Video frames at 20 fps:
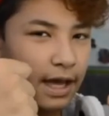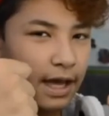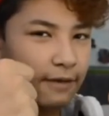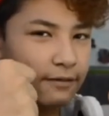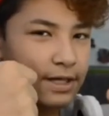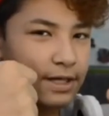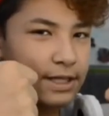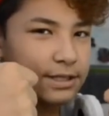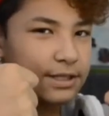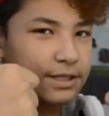have a
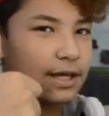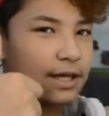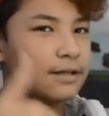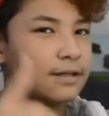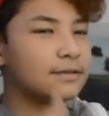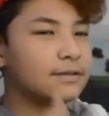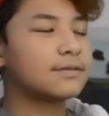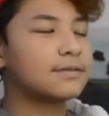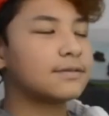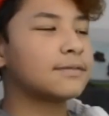nice day.
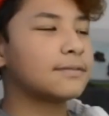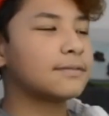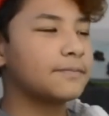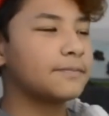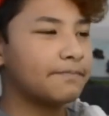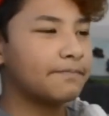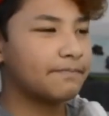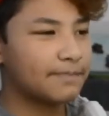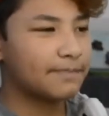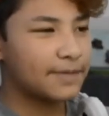
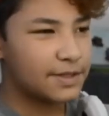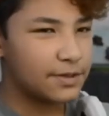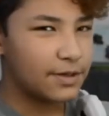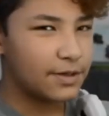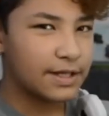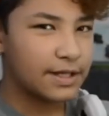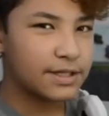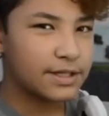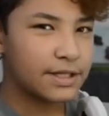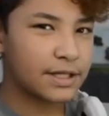See you
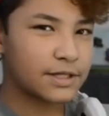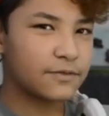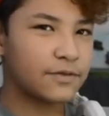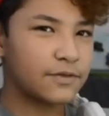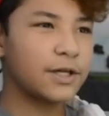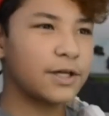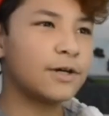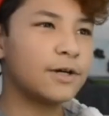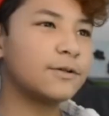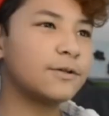guys in the next
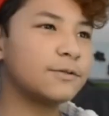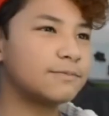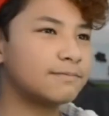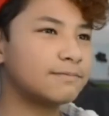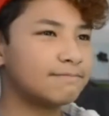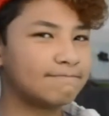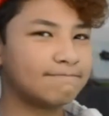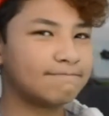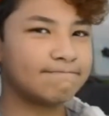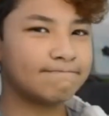video.
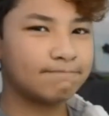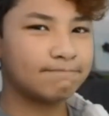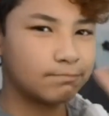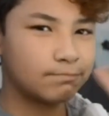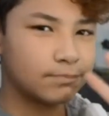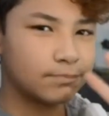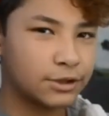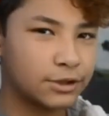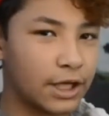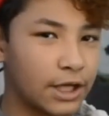
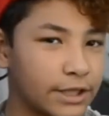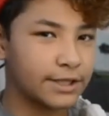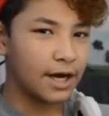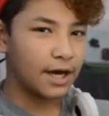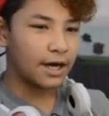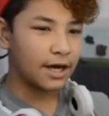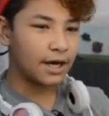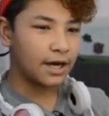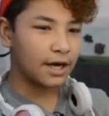Ta-ta.